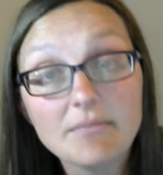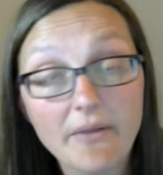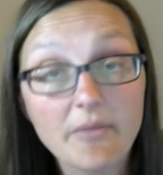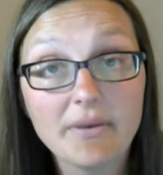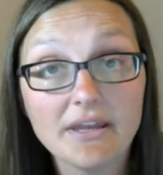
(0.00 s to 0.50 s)

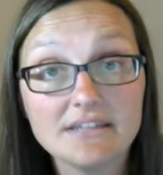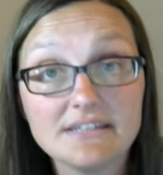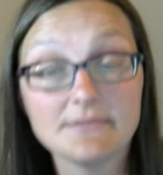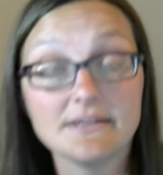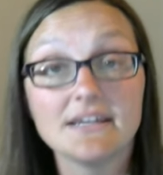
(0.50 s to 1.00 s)
about the
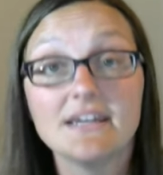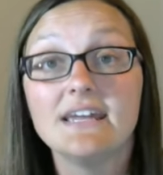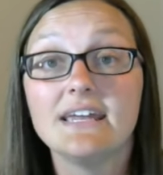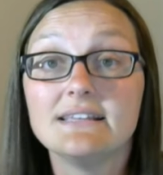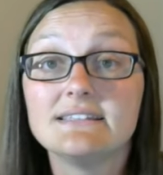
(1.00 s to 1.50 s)
pandemic
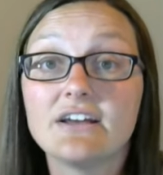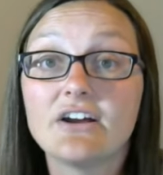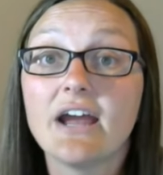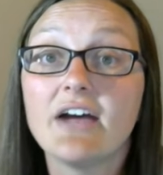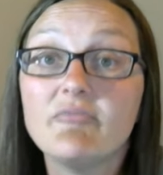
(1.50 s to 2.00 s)
is
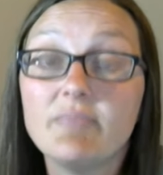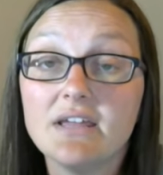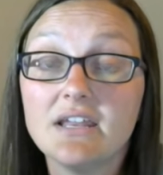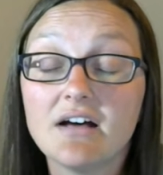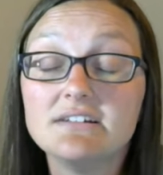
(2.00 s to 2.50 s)
there have
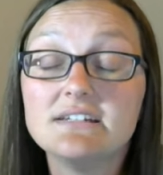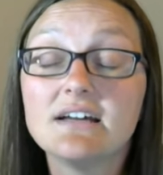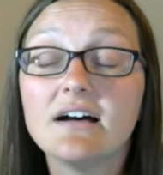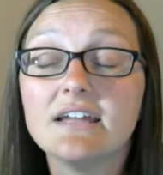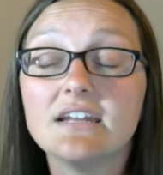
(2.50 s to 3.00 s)
been a
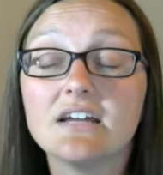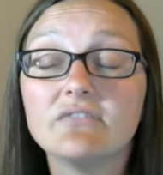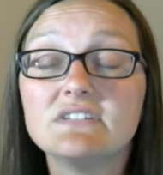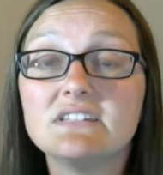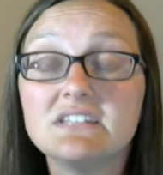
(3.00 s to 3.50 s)
ton
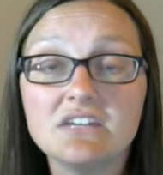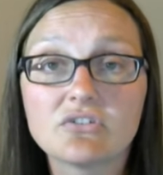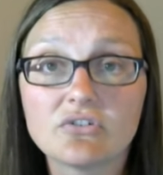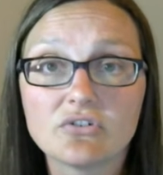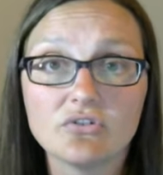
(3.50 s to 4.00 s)
of sea
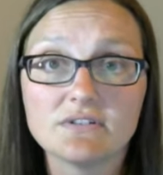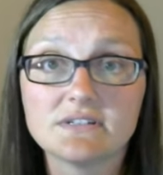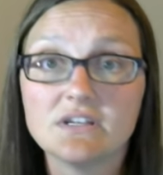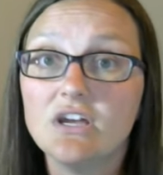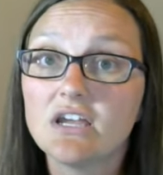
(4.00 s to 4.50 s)
turtles